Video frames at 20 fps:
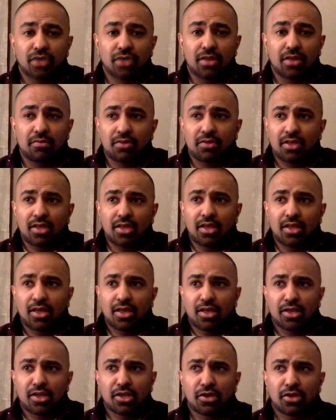And
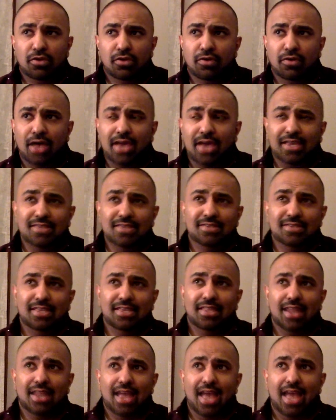I can say
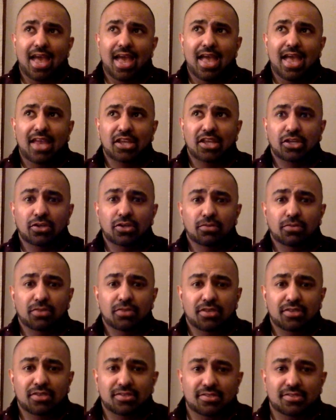that I had it good
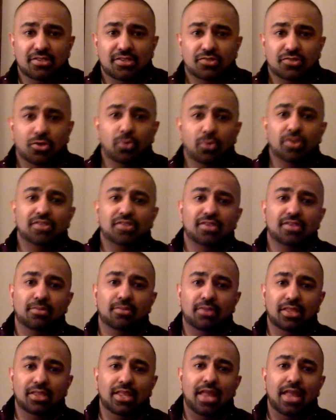because there's always
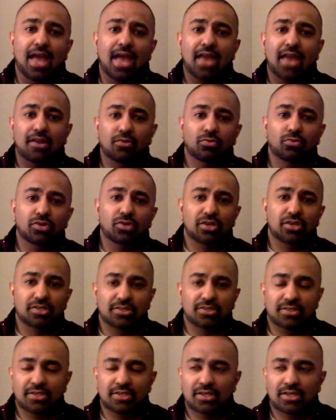somebody that had it
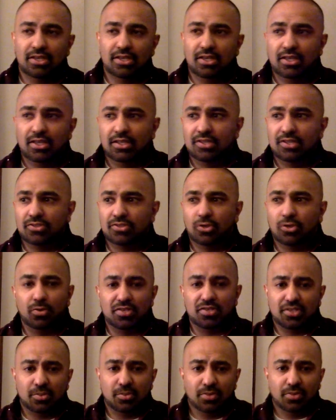worse. There's
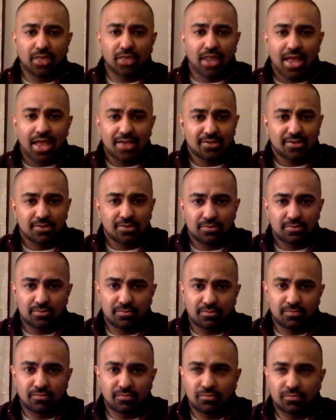always someone that has it
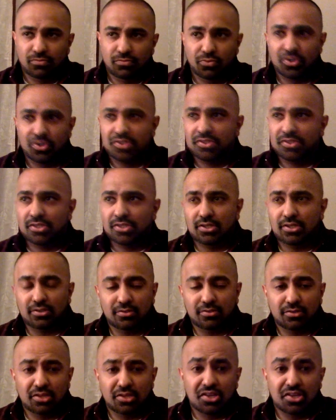worse
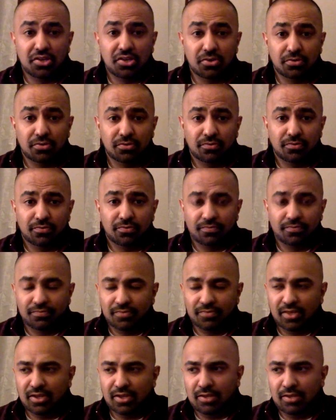than you,
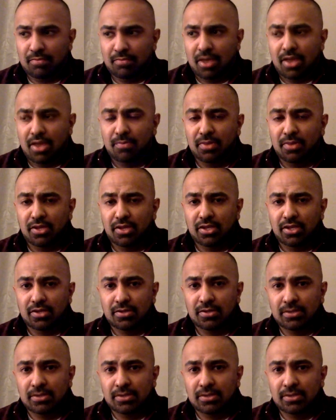and in my opinion.